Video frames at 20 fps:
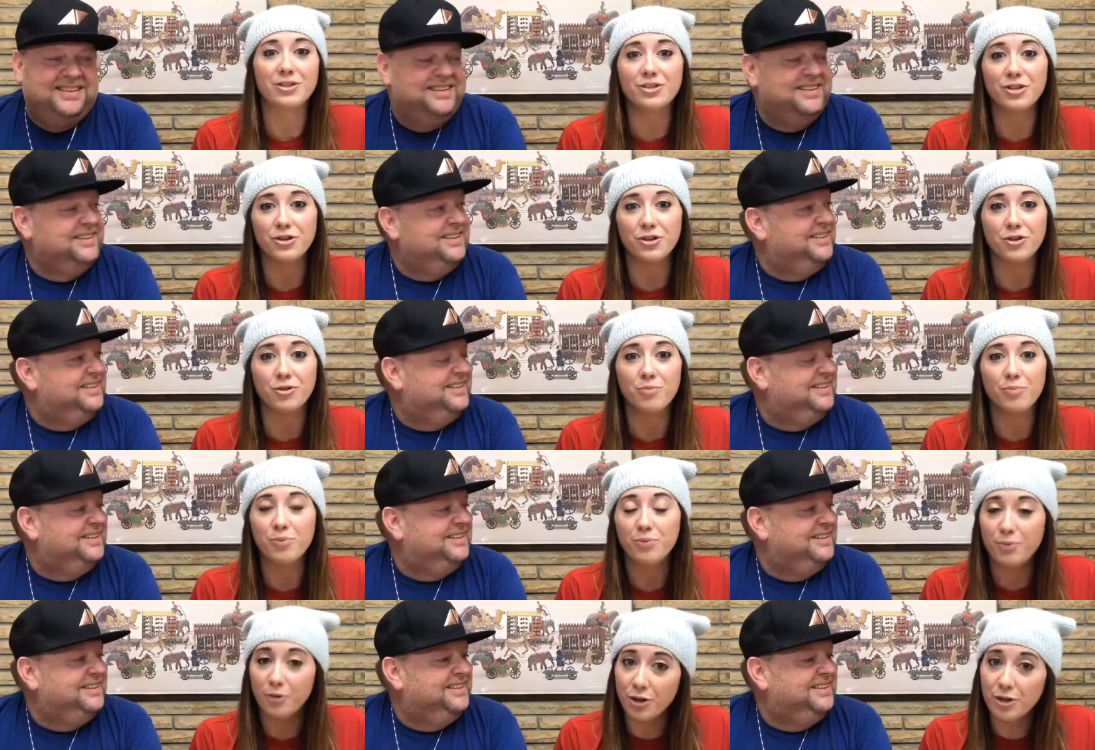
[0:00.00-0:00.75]
Speaker 1: So you
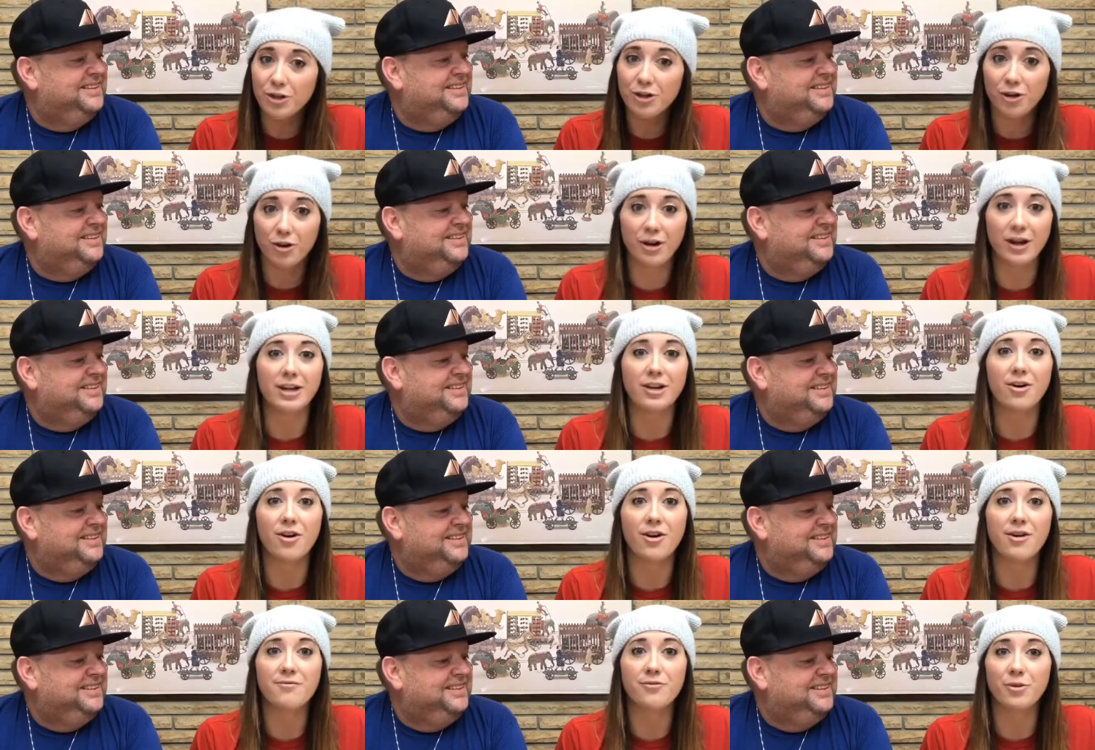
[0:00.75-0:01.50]
put your credit
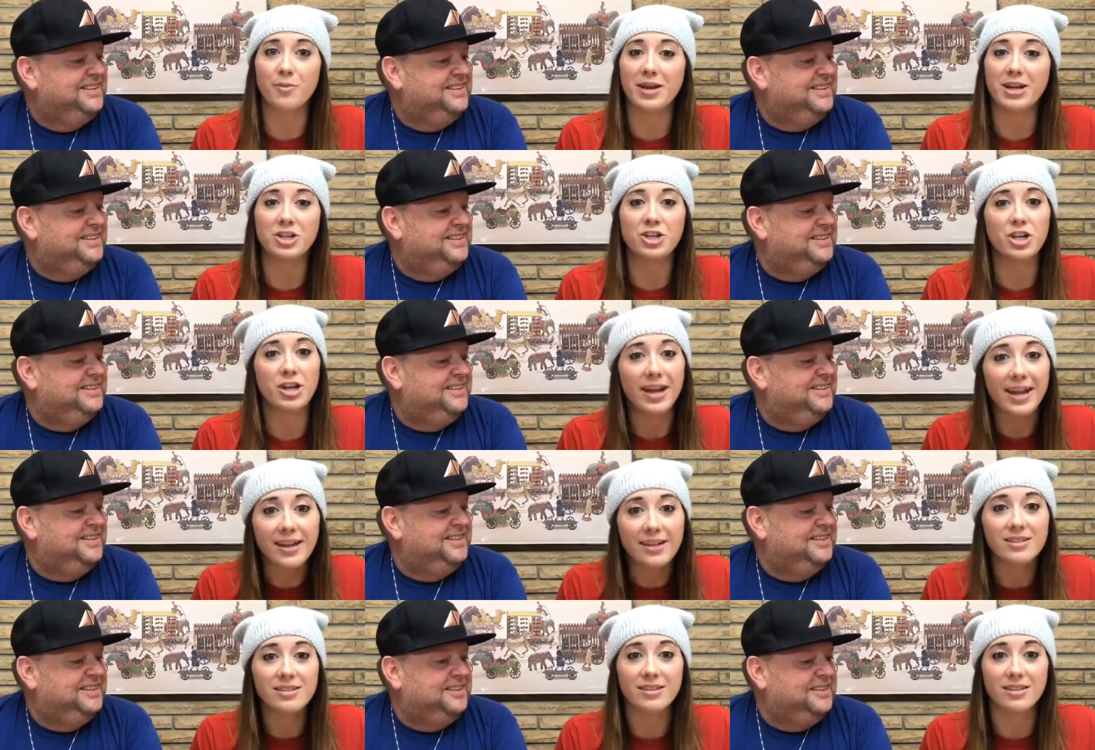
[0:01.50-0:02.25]
card information
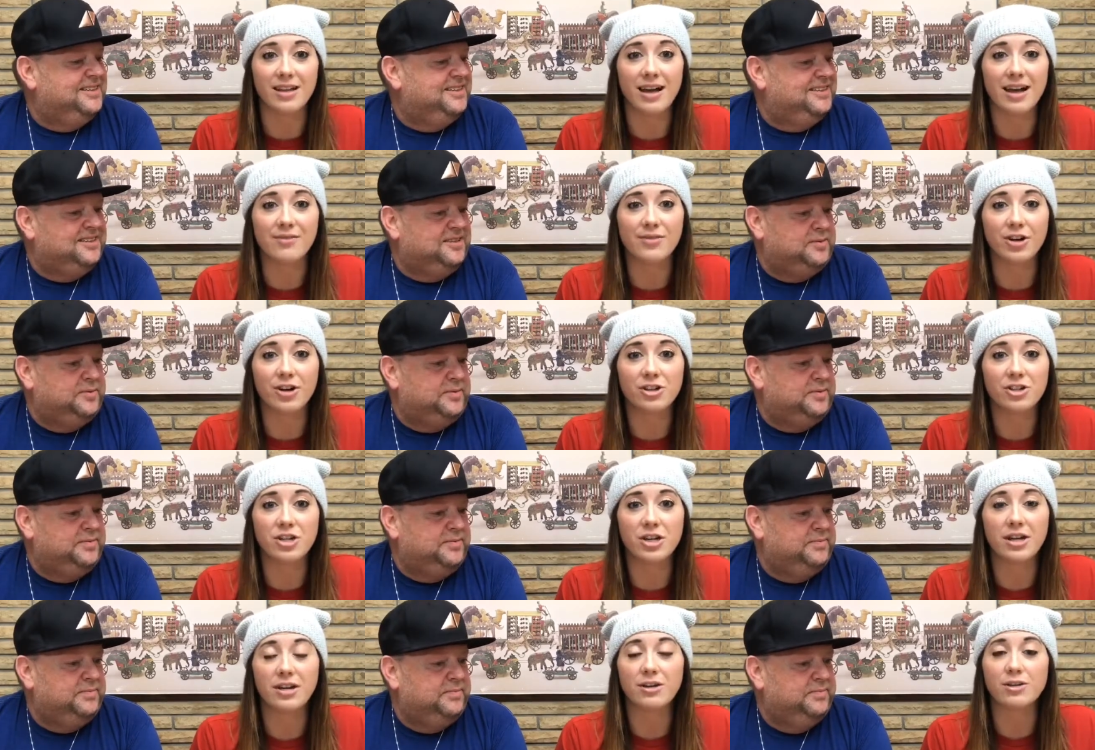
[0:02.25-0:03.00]
into Live
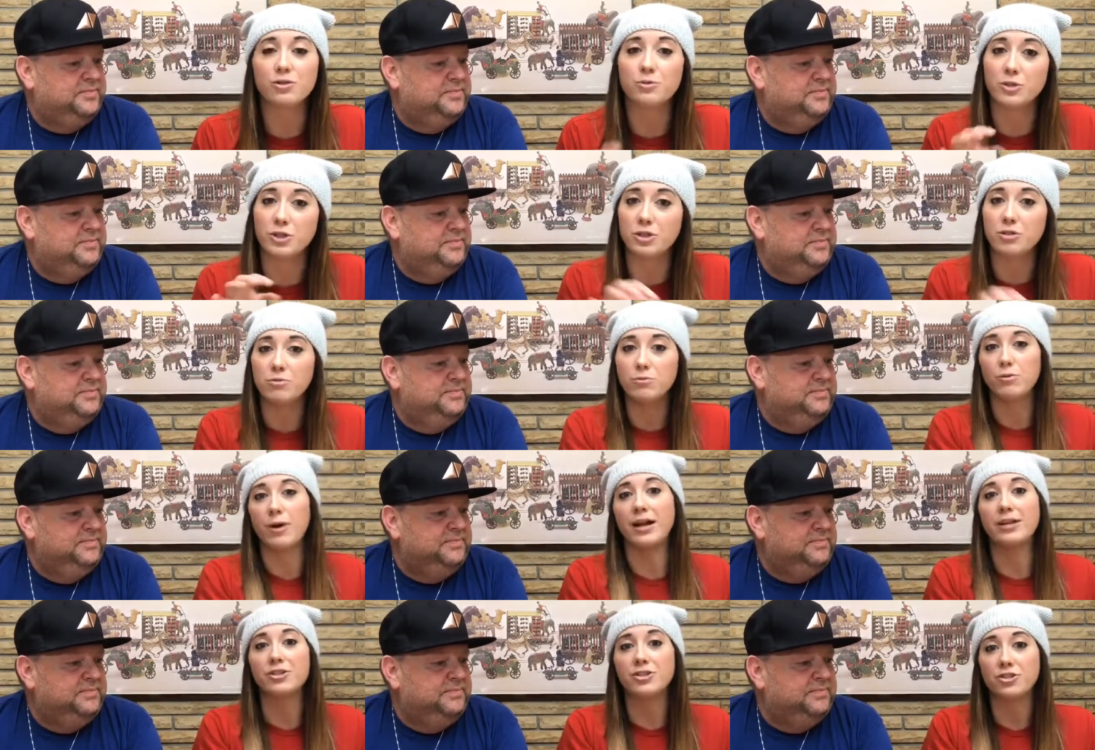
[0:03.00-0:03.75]
Auctioneers when you
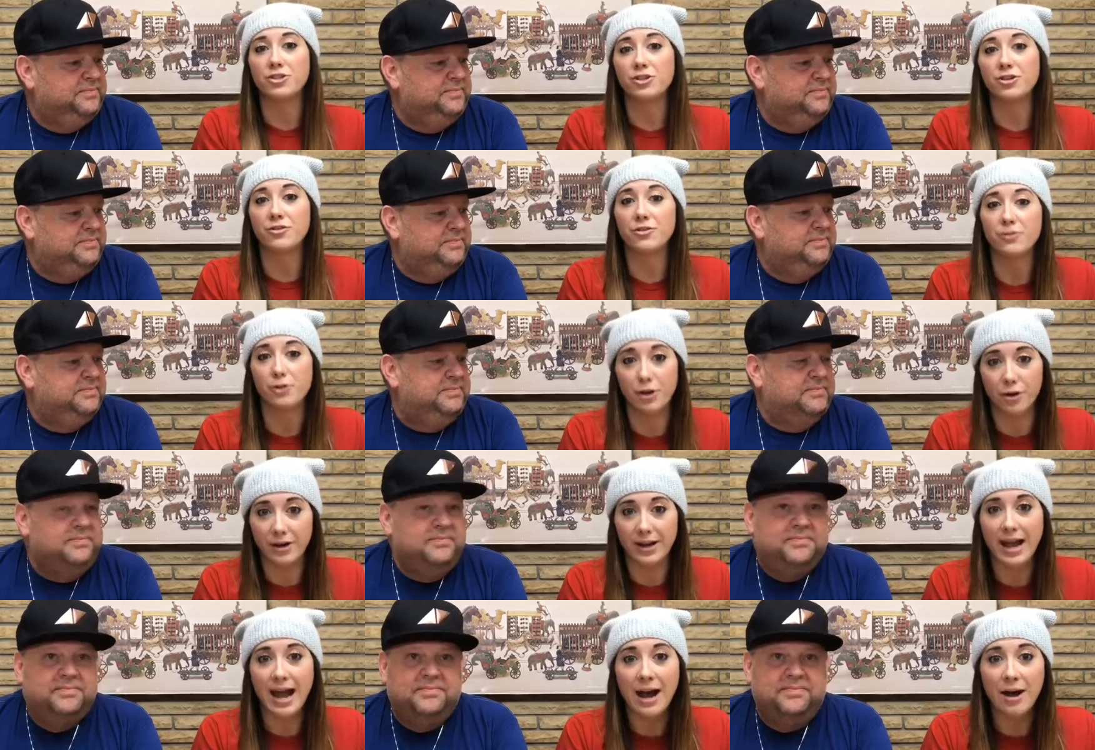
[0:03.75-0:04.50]
register
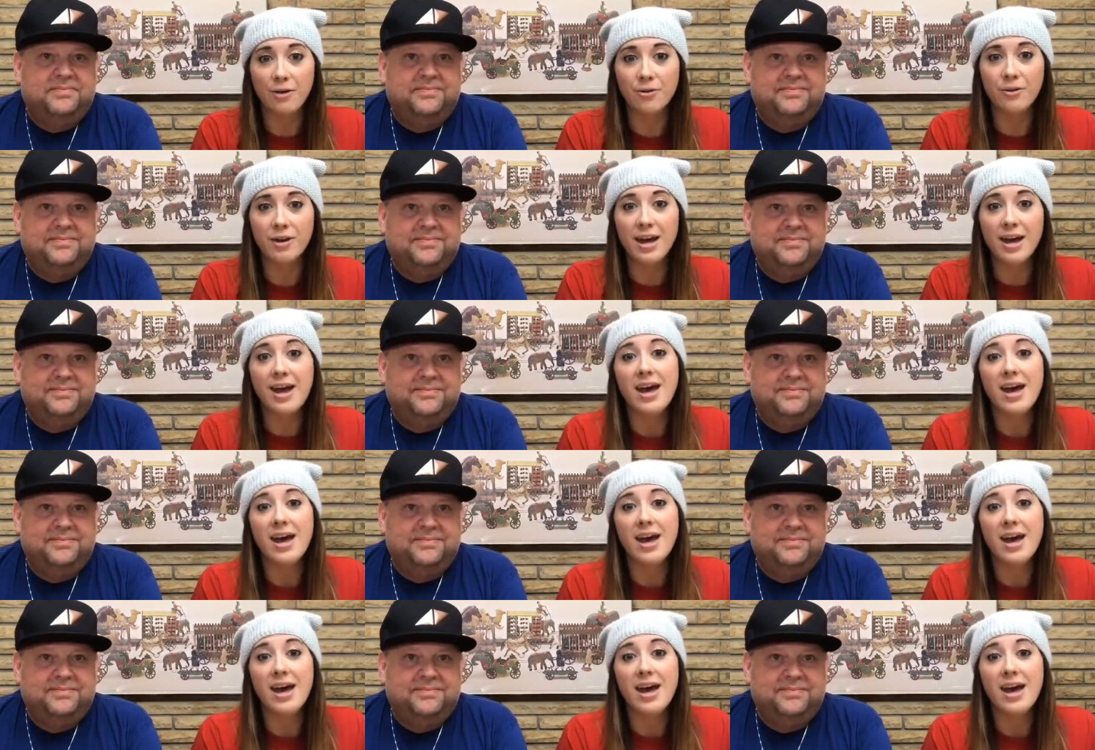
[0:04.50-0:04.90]
your account